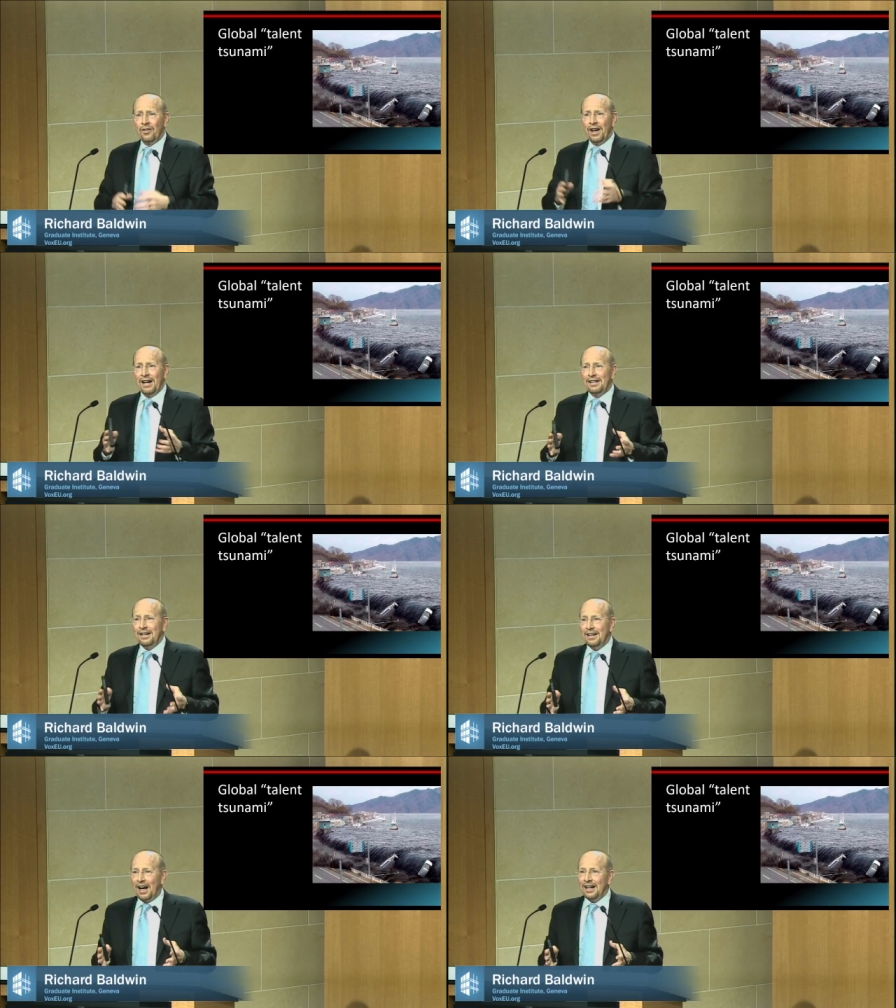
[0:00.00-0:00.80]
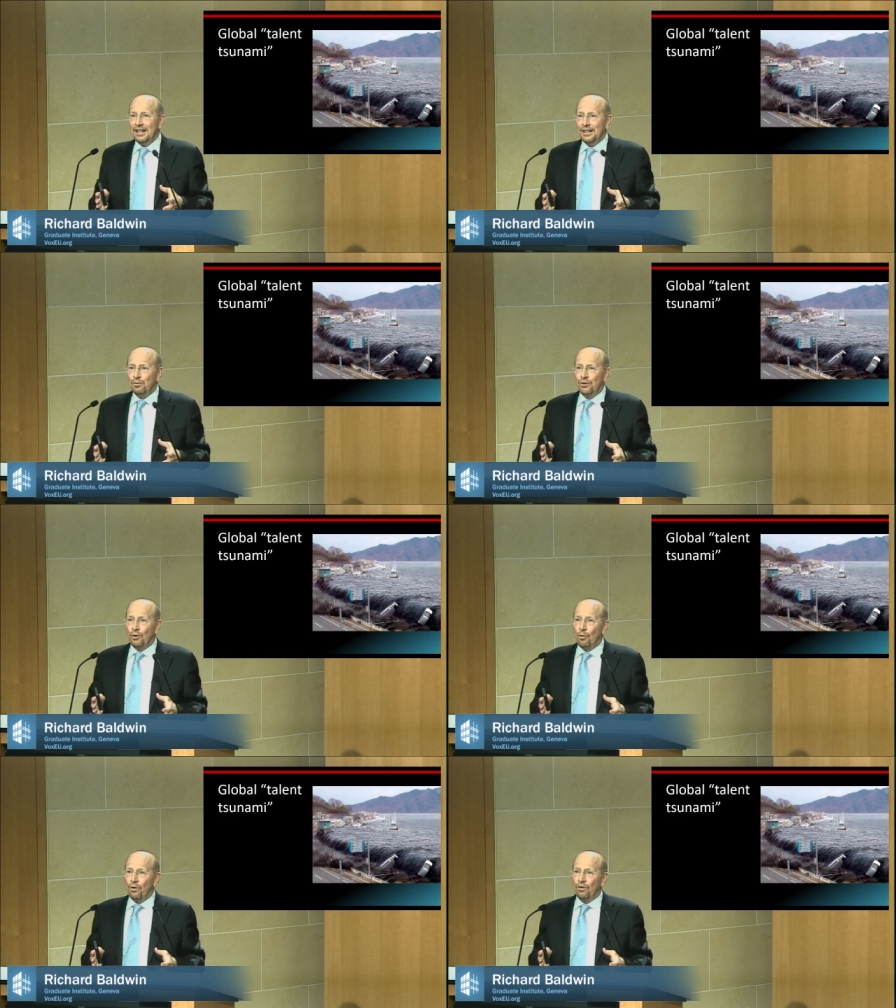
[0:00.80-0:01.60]
The 1990s was
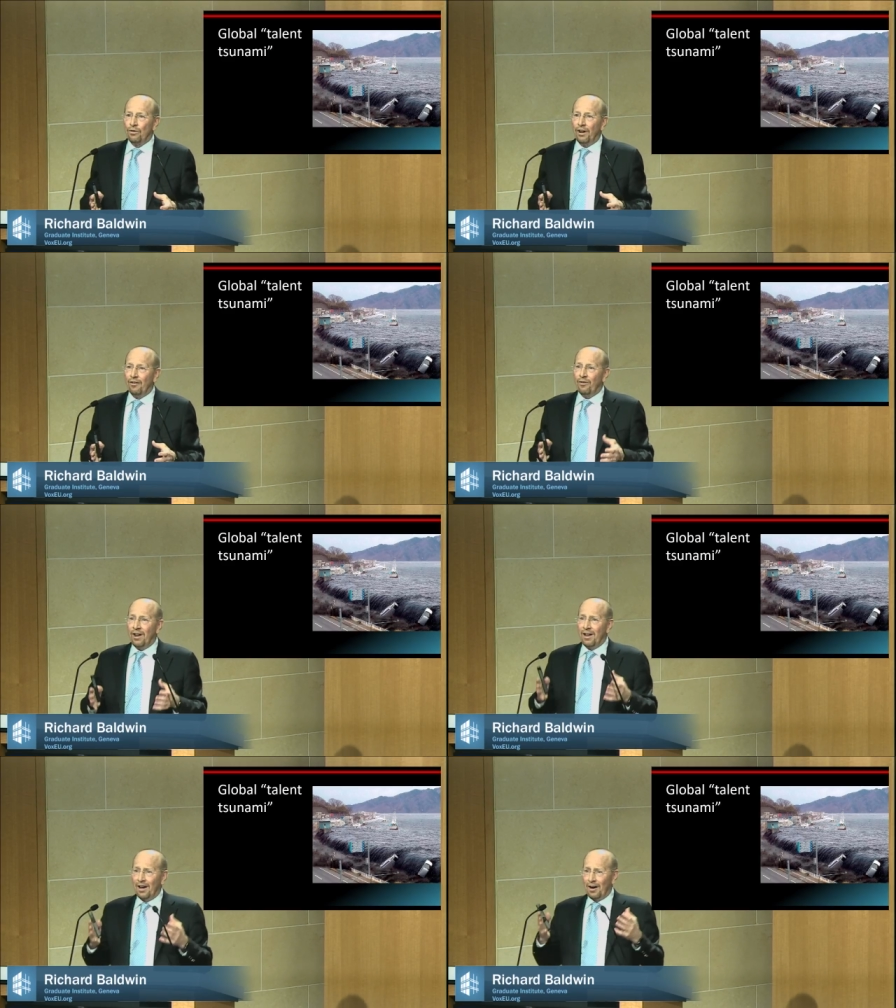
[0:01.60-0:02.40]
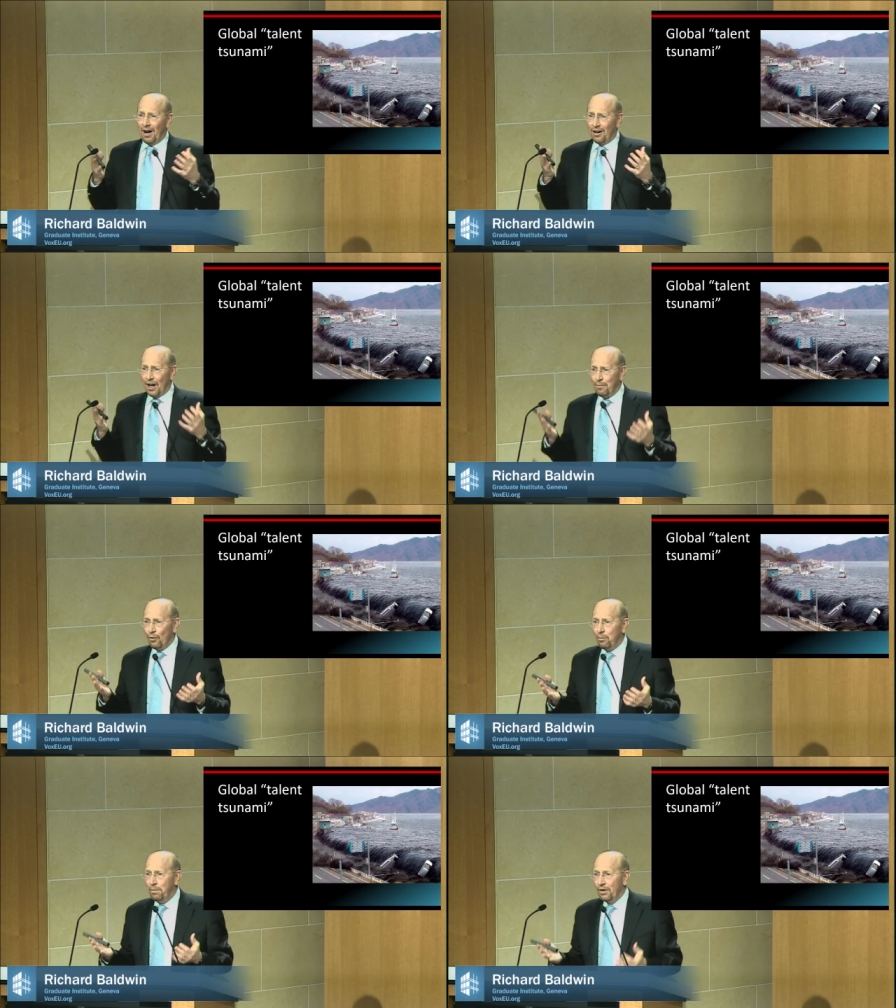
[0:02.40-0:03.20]
a world of a
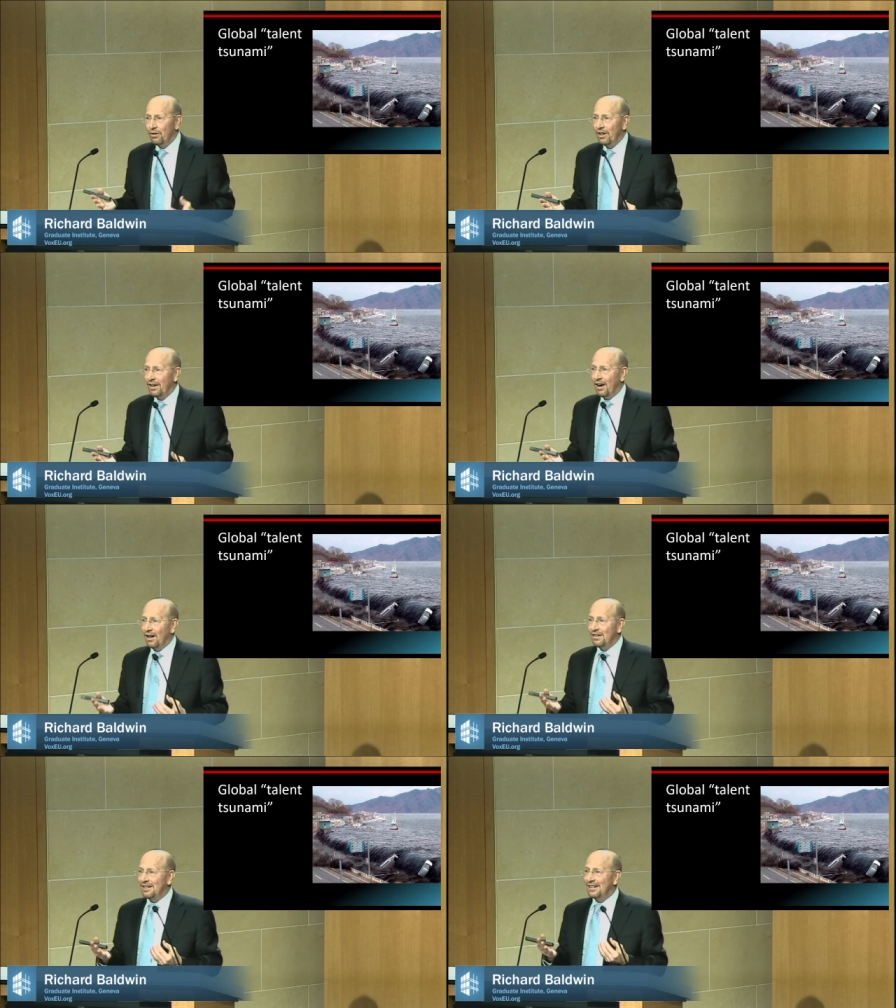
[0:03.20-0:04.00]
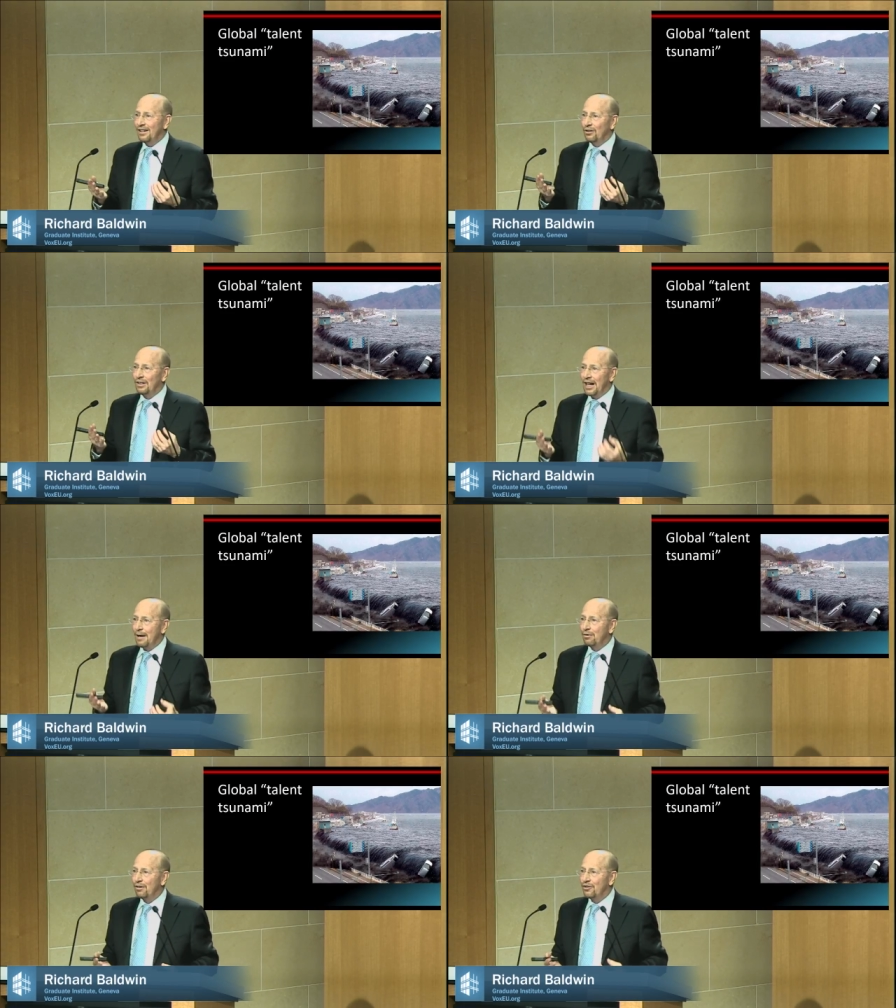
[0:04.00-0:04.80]
couple billion unskilled
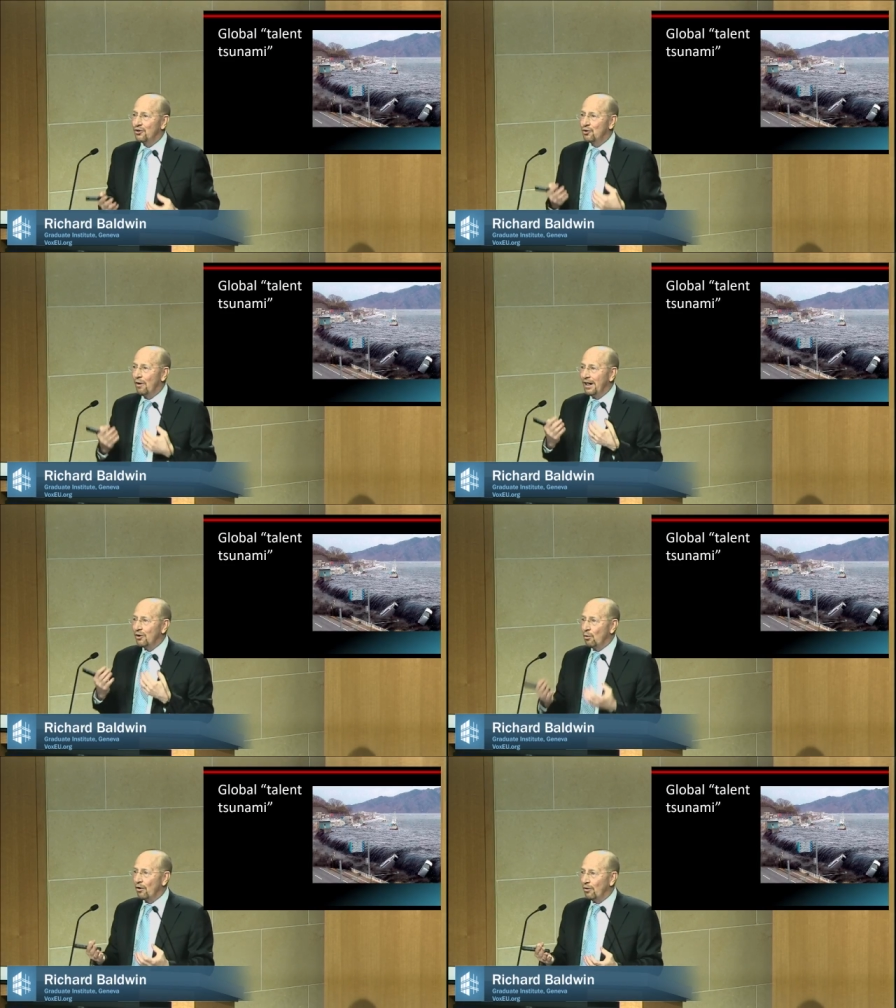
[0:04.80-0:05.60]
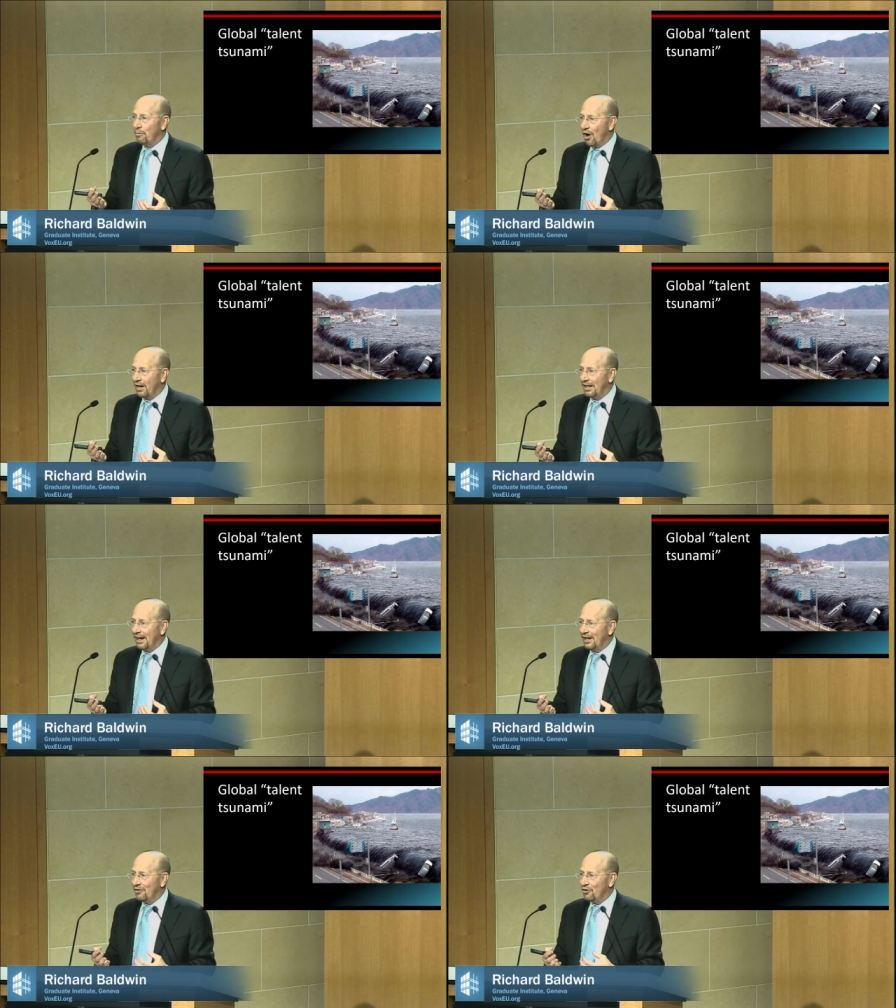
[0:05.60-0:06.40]
laborers joining the world market
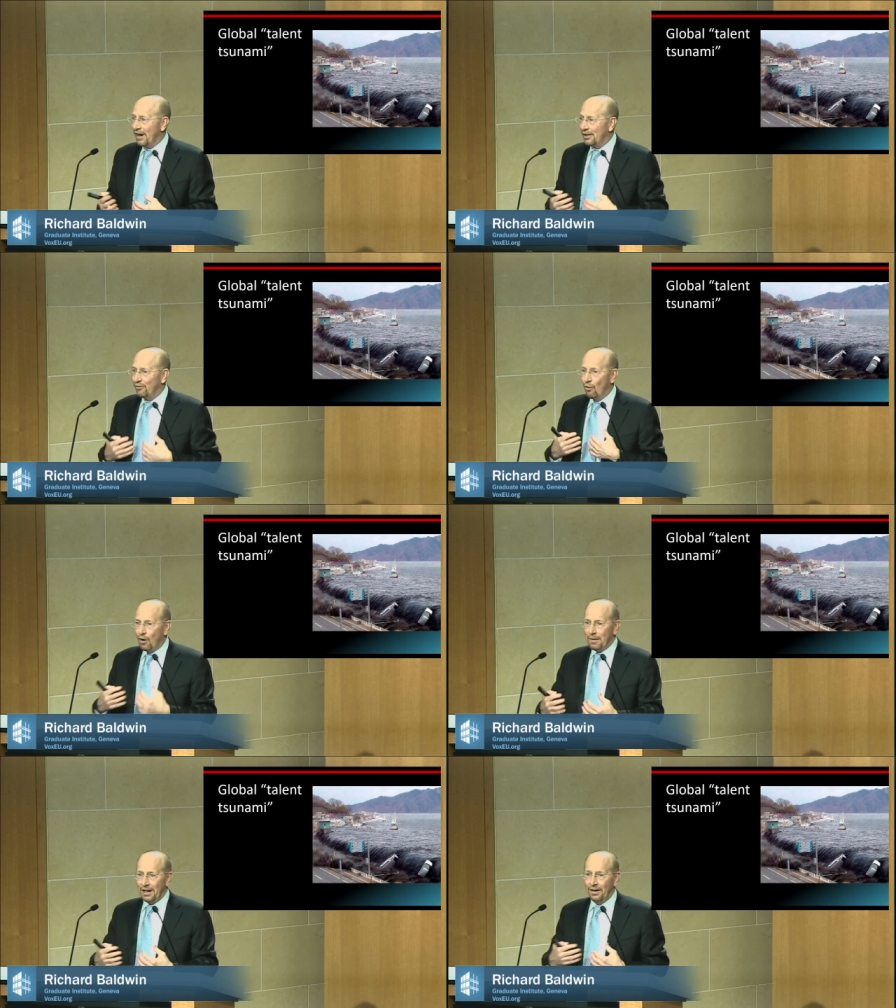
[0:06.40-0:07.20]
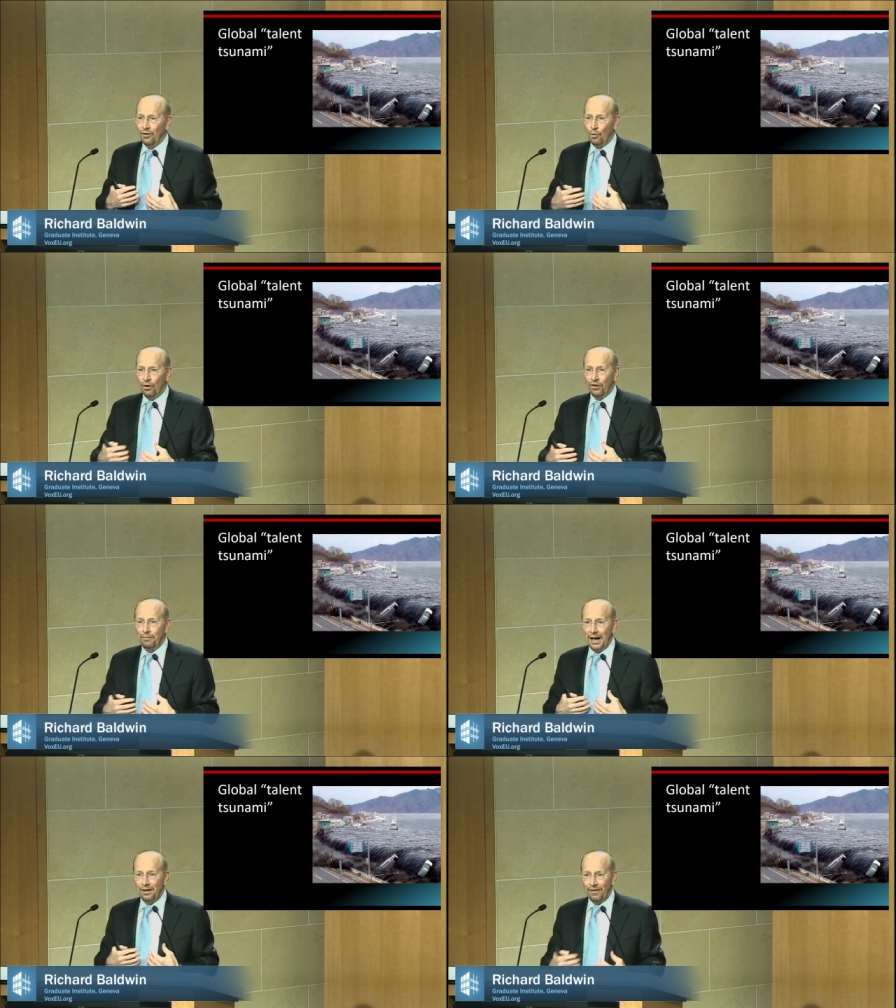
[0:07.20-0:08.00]
and transforming the world
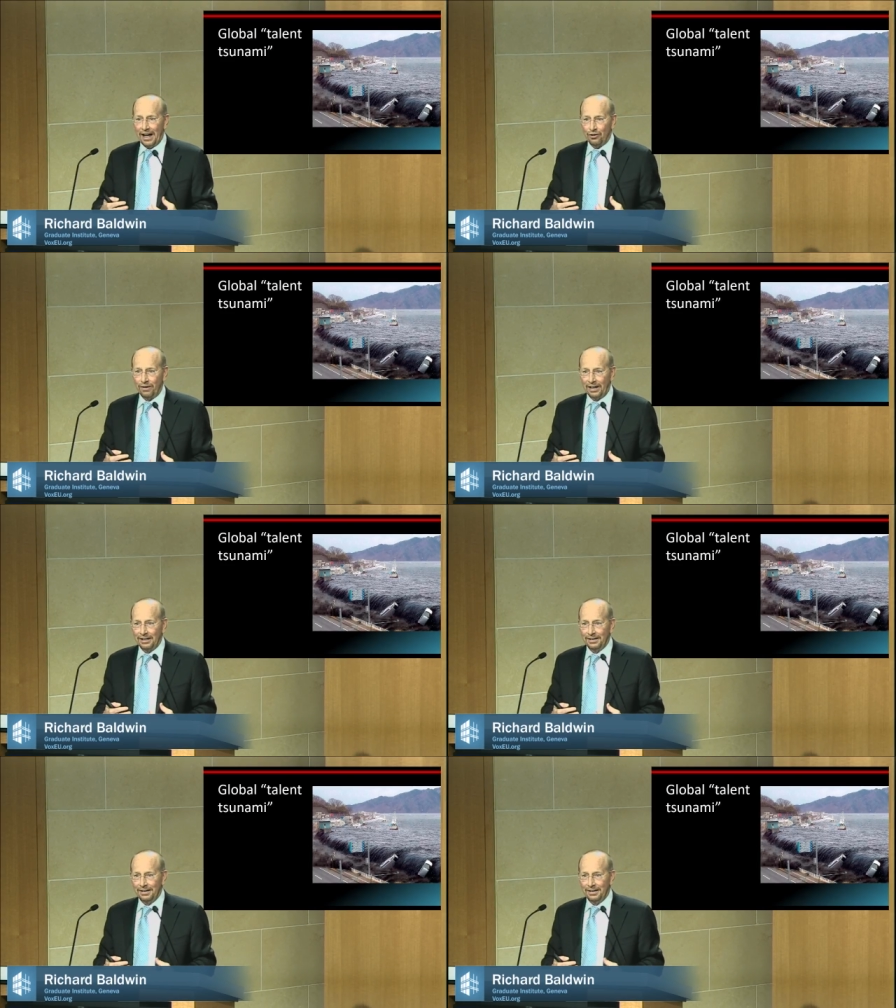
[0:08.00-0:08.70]
of manufacturing.